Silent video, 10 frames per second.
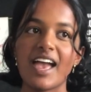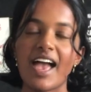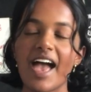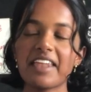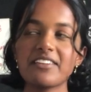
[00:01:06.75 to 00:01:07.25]

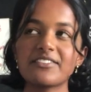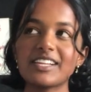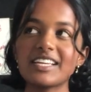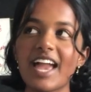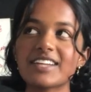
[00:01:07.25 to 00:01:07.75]
hadn't
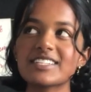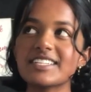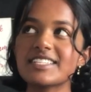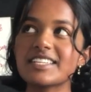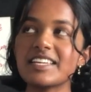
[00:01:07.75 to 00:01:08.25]
really actually
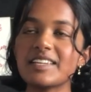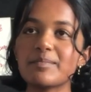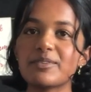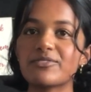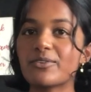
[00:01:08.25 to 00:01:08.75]
seen
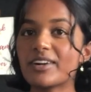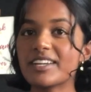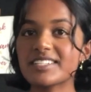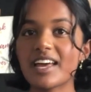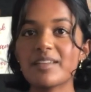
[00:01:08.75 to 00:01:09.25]
before I
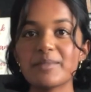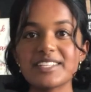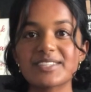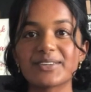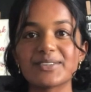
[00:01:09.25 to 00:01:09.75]
started med
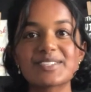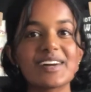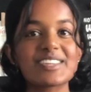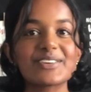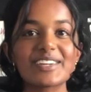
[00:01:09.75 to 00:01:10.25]
school, so I
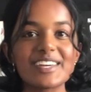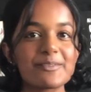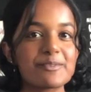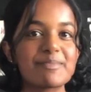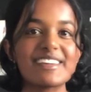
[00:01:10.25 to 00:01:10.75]
thought it
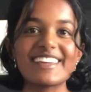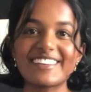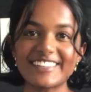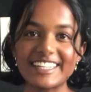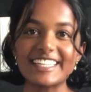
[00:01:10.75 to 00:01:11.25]
would be
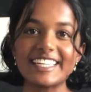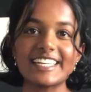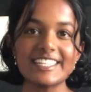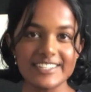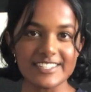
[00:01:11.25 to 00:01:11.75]
really
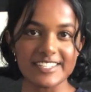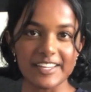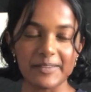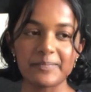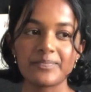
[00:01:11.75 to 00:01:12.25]
interesting.